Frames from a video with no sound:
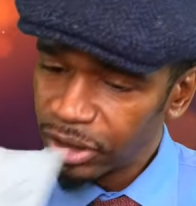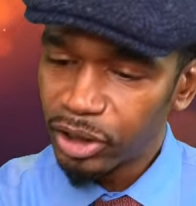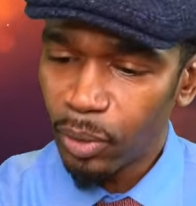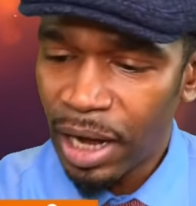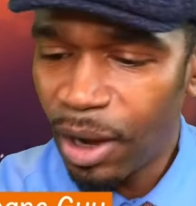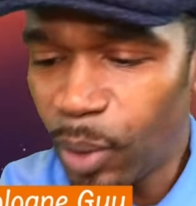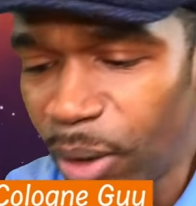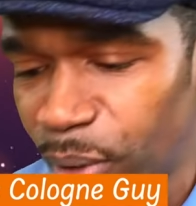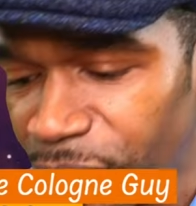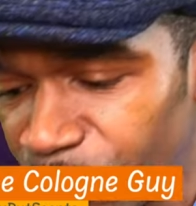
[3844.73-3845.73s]
So how
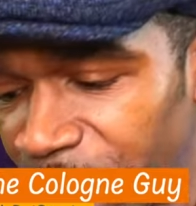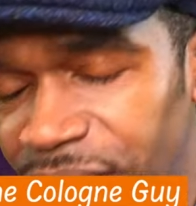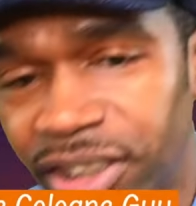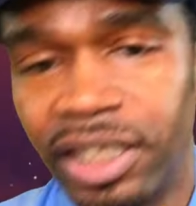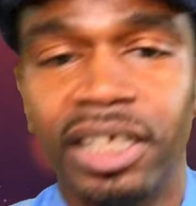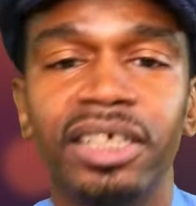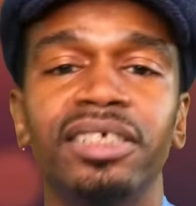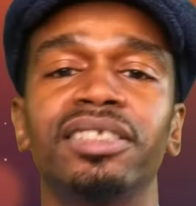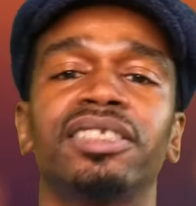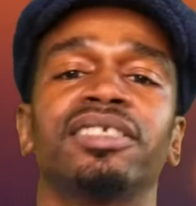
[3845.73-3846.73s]
I would arrange
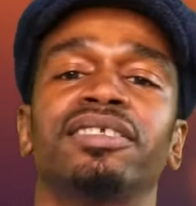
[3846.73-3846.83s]
these.